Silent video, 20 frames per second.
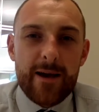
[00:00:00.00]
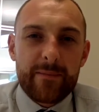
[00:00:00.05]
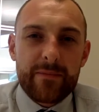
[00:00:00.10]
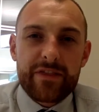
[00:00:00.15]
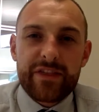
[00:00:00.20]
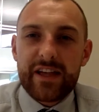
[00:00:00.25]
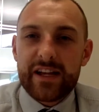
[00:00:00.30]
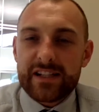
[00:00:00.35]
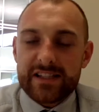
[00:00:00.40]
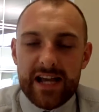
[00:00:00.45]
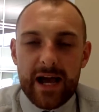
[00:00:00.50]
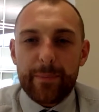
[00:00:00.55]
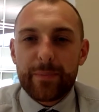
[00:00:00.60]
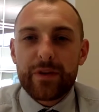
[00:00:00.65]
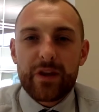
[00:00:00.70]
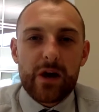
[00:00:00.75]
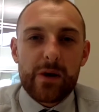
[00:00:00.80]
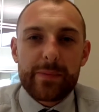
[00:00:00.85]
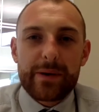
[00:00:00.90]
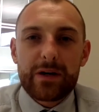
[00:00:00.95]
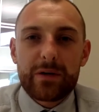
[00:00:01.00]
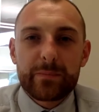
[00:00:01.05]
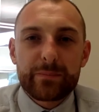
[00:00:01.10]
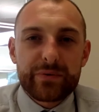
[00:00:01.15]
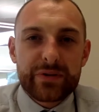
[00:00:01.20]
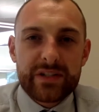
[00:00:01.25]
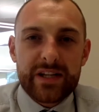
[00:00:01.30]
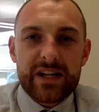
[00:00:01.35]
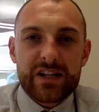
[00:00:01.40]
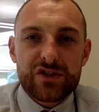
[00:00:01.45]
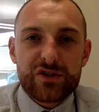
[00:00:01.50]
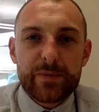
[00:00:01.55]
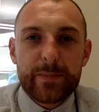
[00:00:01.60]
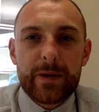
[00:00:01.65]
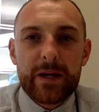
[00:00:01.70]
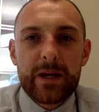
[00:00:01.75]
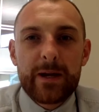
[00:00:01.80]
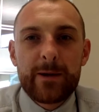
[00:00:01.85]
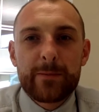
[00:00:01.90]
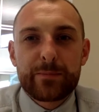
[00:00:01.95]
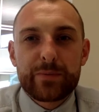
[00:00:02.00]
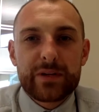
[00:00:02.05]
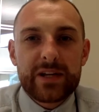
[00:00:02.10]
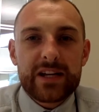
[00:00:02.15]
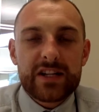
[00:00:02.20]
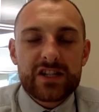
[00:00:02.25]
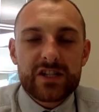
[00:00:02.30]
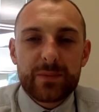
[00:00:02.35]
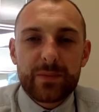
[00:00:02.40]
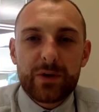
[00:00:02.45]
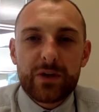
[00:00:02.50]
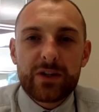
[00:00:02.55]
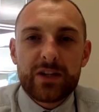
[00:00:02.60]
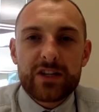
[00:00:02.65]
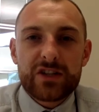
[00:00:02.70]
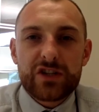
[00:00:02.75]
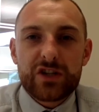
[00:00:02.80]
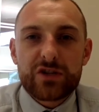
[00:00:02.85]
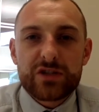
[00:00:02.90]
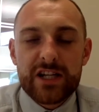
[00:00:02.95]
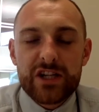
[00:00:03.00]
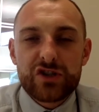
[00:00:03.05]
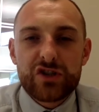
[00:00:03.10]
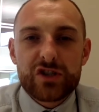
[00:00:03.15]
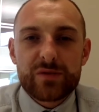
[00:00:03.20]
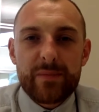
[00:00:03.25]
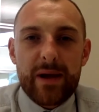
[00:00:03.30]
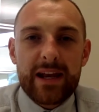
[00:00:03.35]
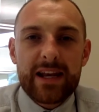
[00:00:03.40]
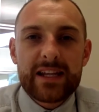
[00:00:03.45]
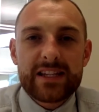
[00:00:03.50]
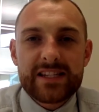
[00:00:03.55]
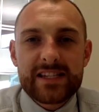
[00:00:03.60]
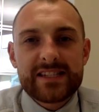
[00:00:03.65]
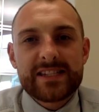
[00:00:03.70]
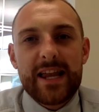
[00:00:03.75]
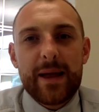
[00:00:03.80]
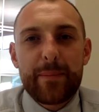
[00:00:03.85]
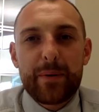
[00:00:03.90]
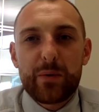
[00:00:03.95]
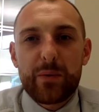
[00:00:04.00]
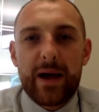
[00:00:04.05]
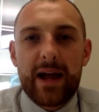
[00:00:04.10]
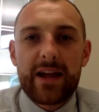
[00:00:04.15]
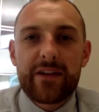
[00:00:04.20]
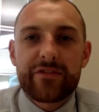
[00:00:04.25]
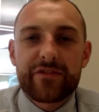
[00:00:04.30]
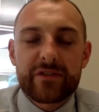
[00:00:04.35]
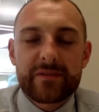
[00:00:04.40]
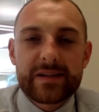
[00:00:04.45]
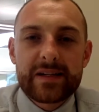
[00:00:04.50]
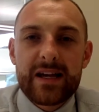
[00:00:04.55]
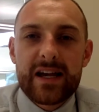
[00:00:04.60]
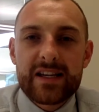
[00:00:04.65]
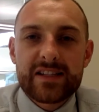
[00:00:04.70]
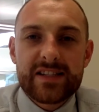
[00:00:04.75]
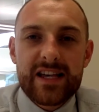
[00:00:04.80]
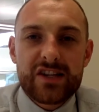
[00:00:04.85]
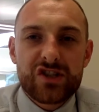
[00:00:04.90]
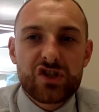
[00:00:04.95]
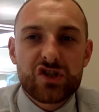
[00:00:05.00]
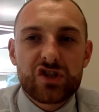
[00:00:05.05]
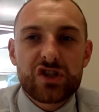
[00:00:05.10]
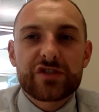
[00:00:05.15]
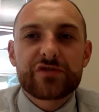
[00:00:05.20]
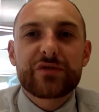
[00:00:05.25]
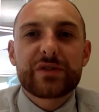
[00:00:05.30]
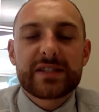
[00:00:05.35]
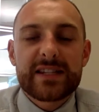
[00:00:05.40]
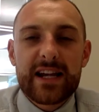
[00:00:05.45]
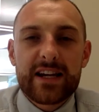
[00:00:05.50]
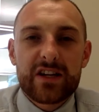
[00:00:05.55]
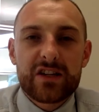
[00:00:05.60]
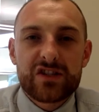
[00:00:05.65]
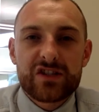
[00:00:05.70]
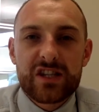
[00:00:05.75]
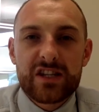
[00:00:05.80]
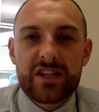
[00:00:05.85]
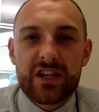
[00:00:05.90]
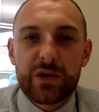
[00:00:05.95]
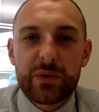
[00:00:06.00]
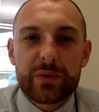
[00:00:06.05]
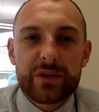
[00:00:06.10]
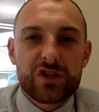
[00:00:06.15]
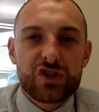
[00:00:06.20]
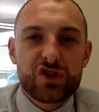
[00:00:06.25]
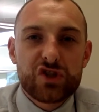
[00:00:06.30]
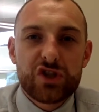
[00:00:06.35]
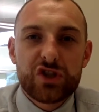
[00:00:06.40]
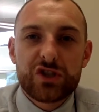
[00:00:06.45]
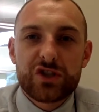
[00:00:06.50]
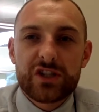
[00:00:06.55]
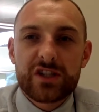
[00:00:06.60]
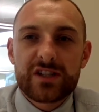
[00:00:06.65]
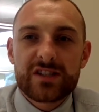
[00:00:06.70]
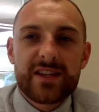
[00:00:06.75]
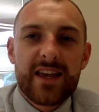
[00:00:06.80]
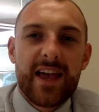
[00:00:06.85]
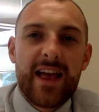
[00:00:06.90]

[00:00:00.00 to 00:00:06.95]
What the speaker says: things happen that are a bit unpredictable, and so teachers may need to step away from a session just for a second to deal with a student,